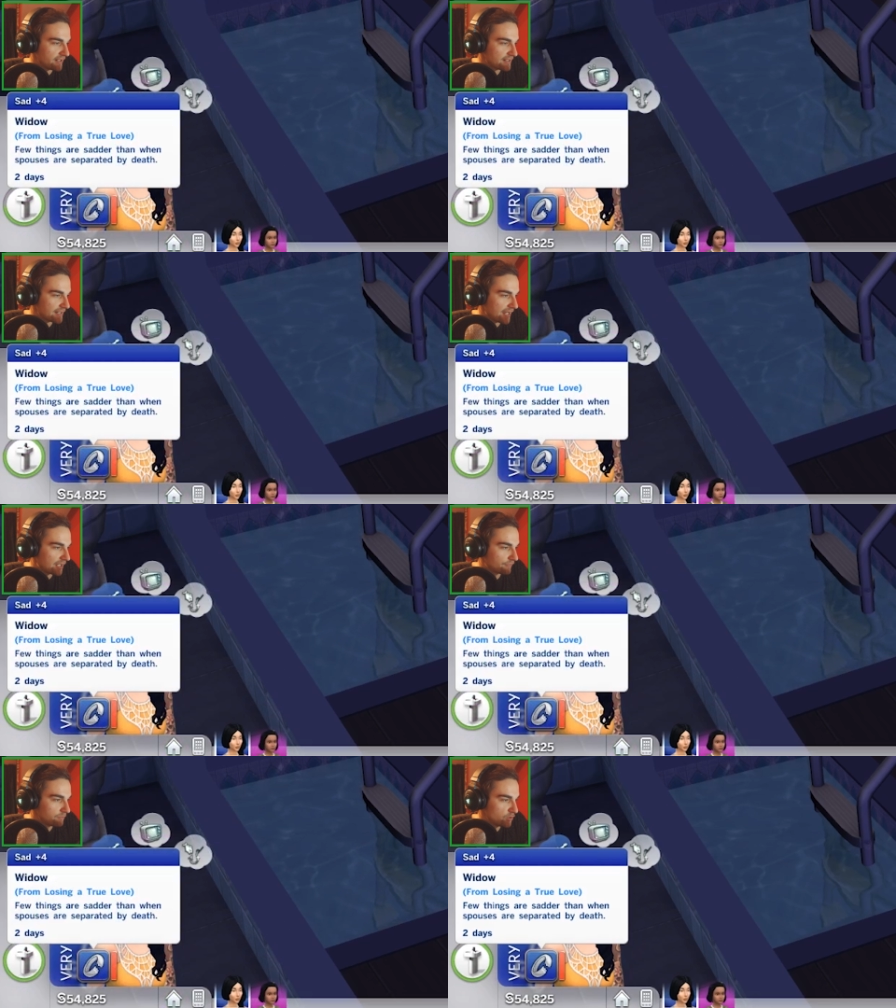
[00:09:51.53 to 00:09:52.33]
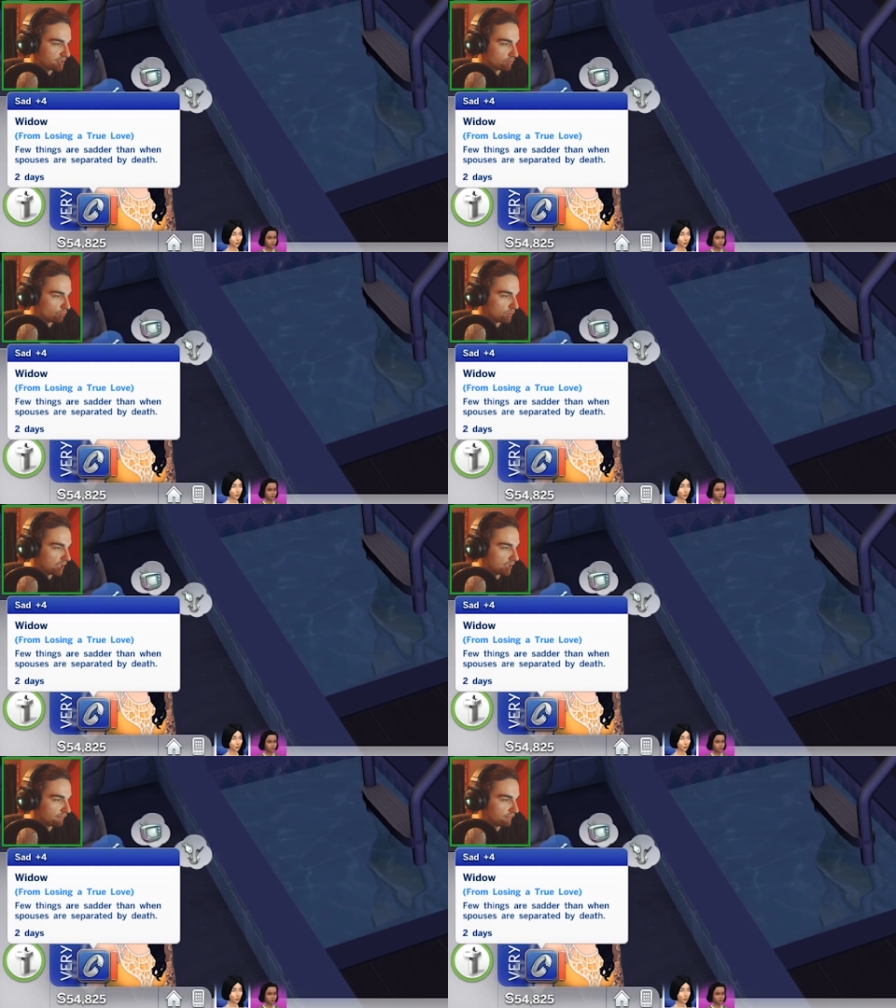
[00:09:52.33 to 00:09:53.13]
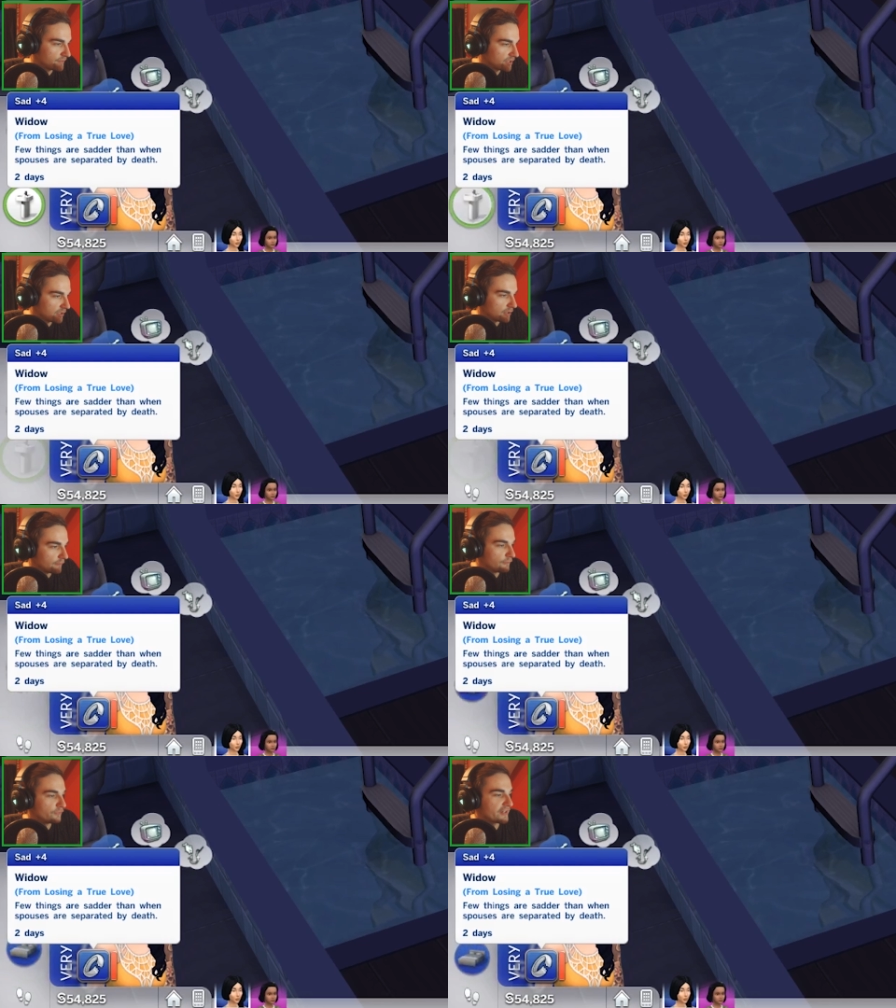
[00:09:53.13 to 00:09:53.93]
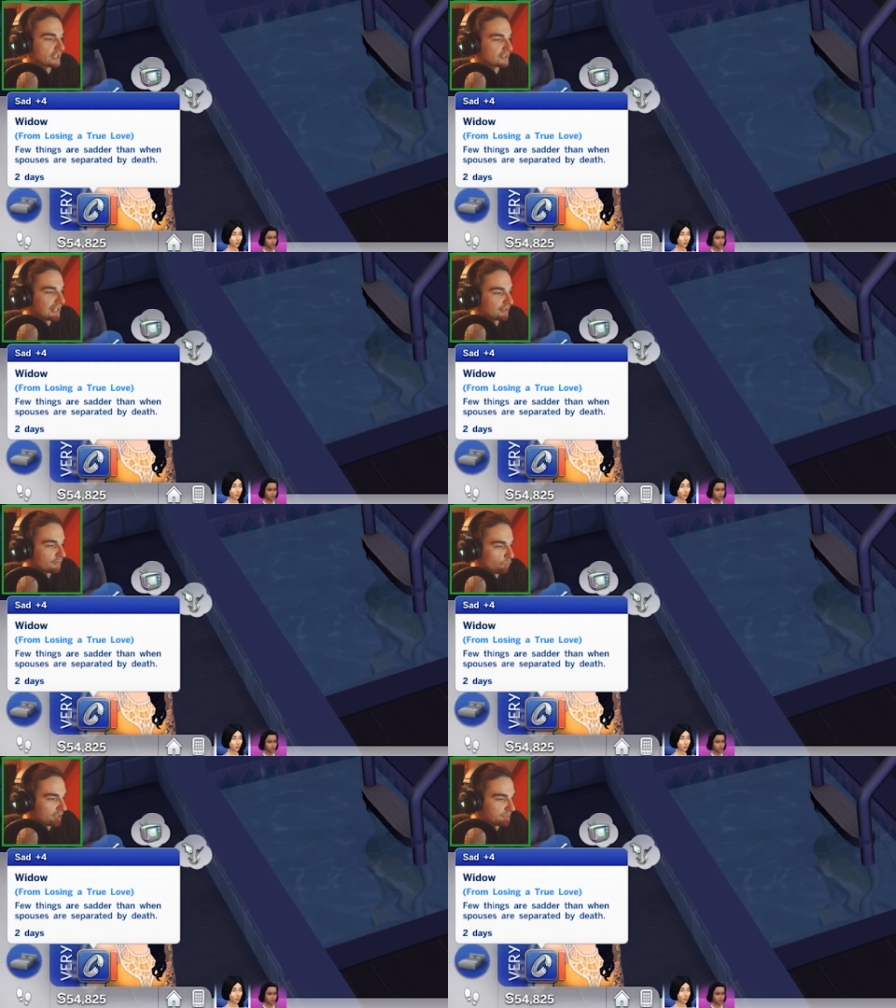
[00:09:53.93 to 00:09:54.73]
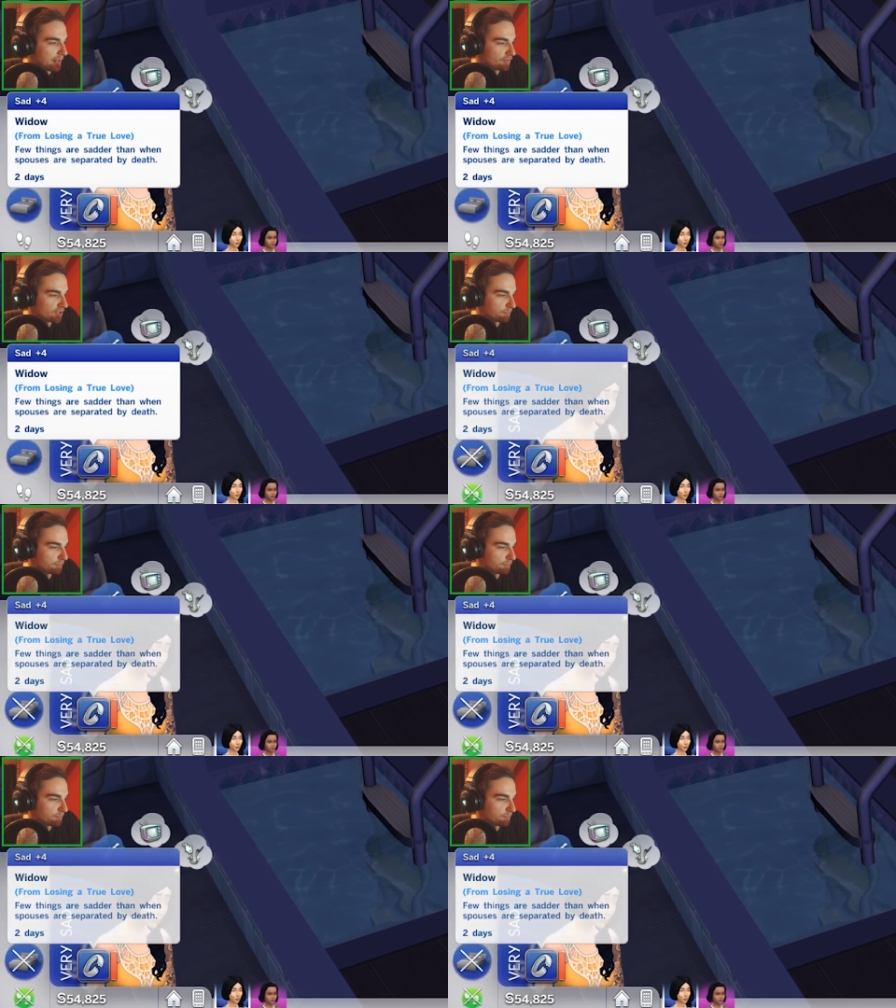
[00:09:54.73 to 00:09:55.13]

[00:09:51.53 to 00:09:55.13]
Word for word: very sad from losing a true love. Few things are sadder than when spouses